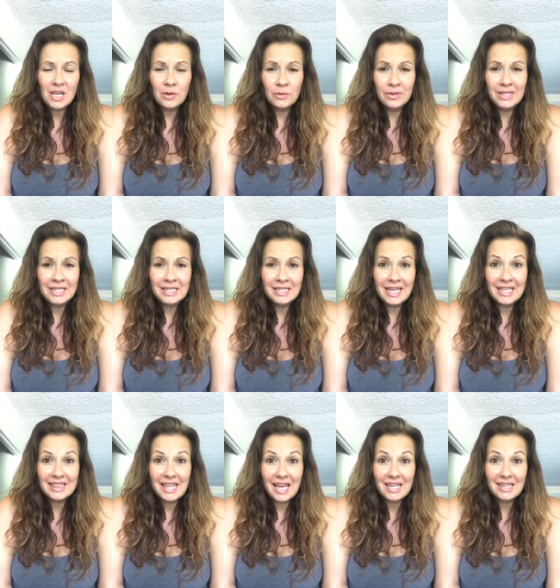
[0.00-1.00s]
really
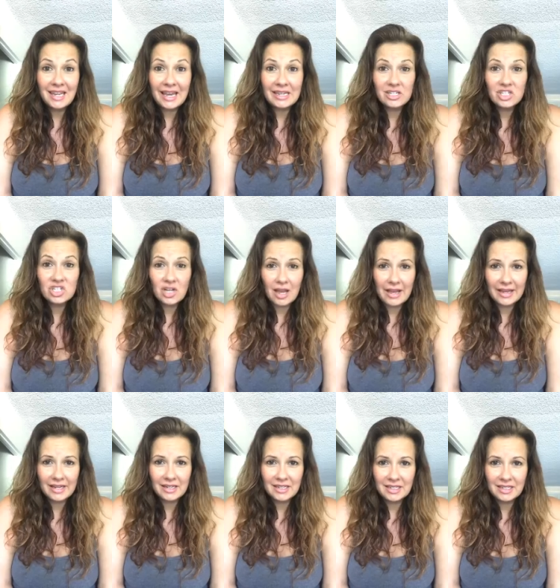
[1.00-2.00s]
let that light
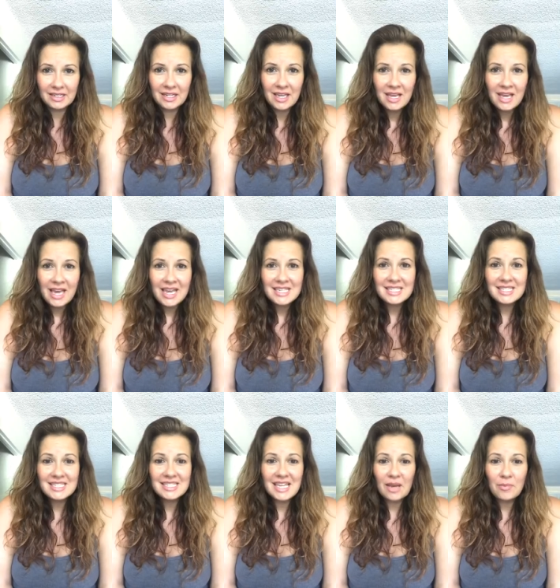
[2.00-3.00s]
shine and
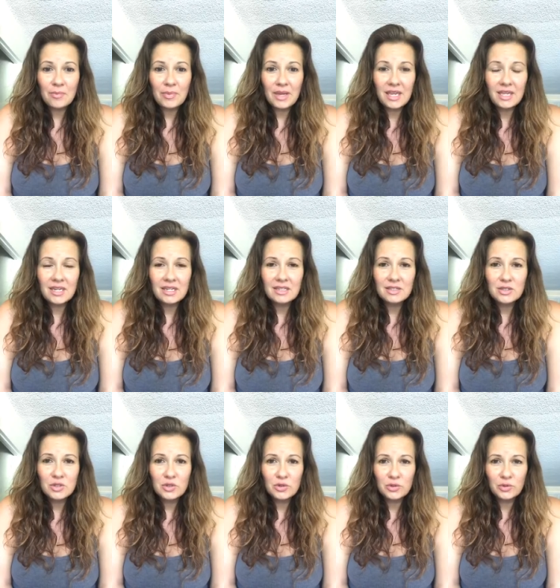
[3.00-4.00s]
step
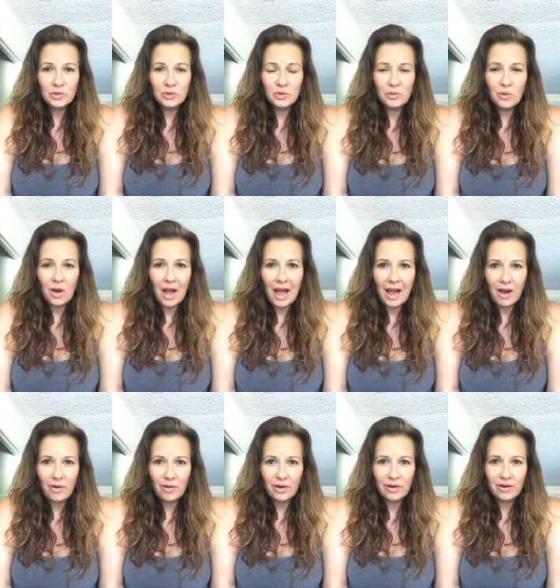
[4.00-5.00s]
into
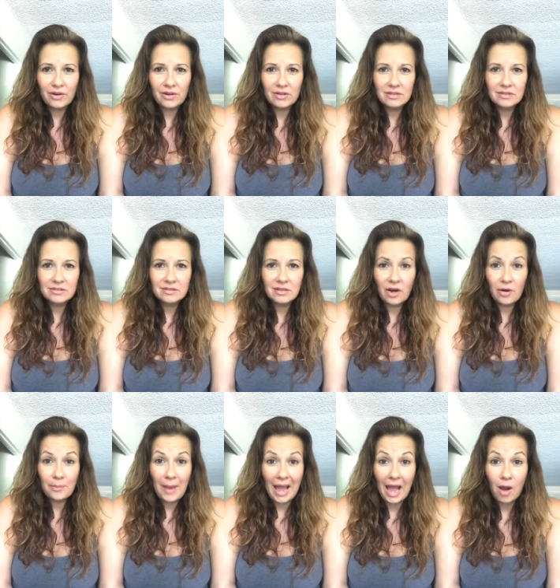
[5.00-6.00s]
our
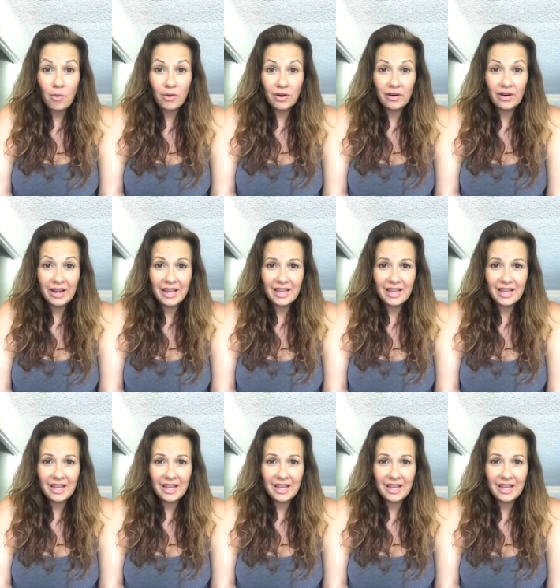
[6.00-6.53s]
power